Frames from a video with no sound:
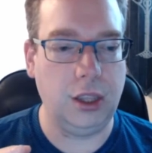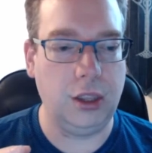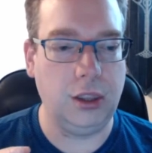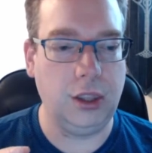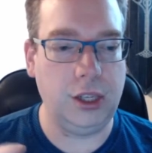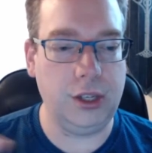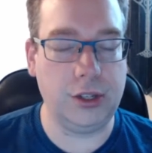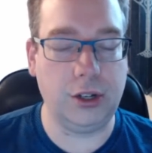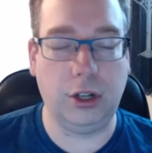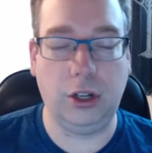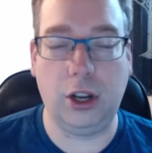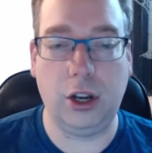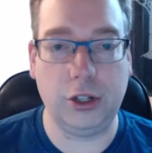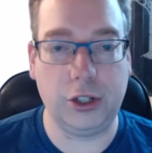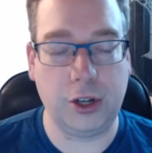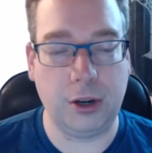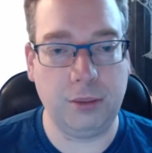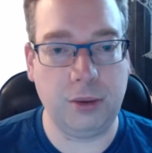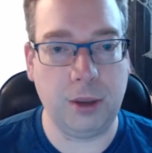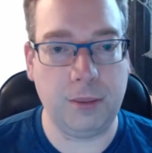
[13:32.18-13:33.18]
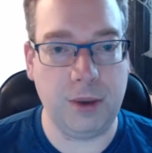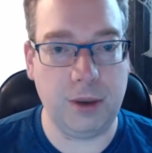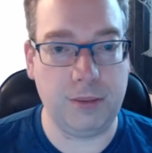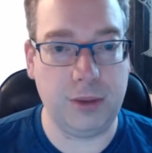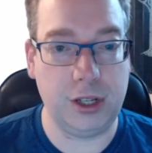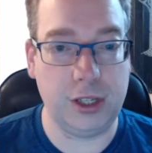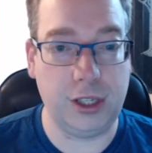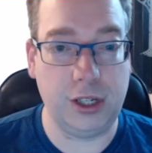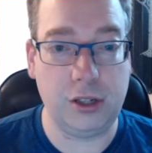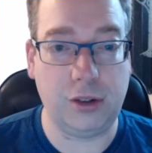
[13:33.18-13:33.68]
These are long-term
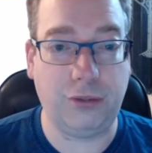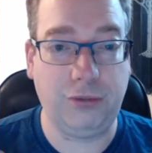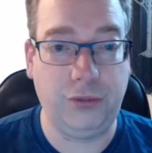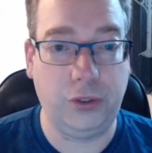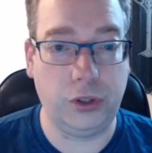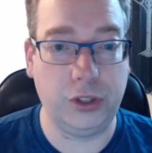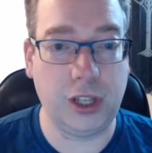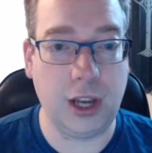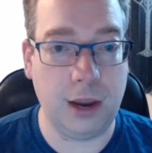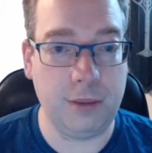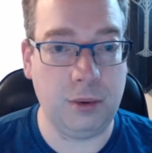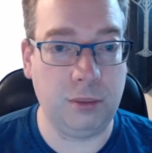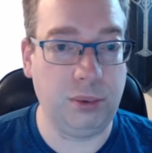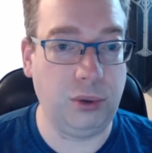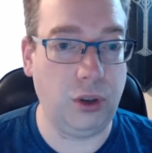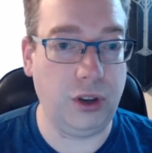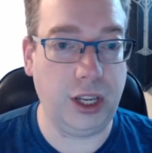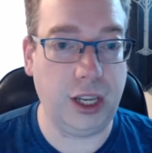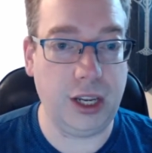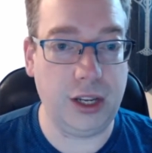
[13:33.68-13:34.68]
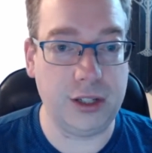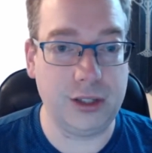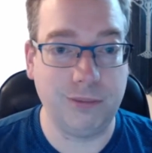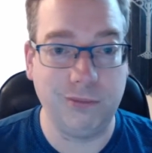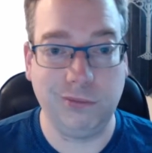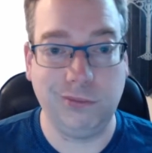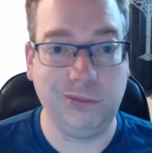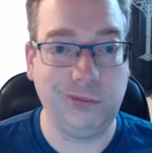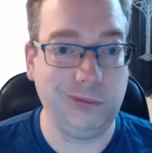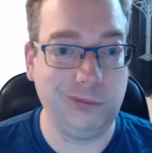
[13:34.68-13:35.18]
commitments. These are full-time employees
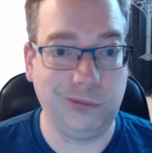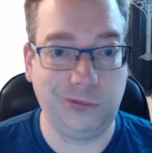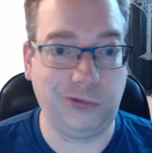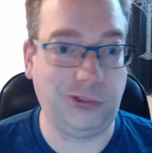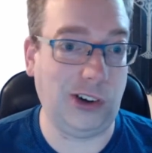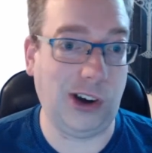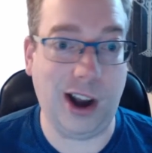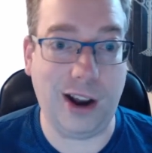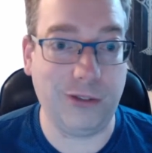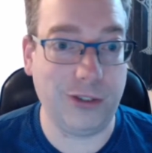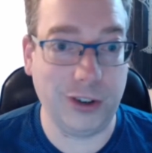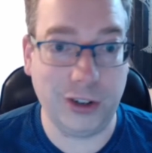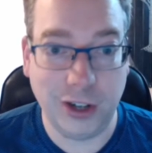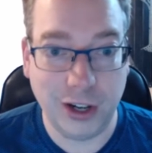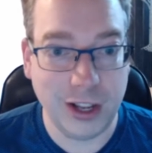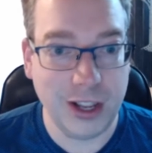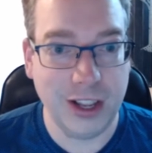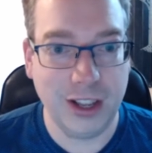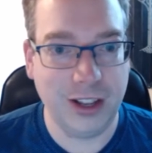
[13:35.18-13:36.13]
forever.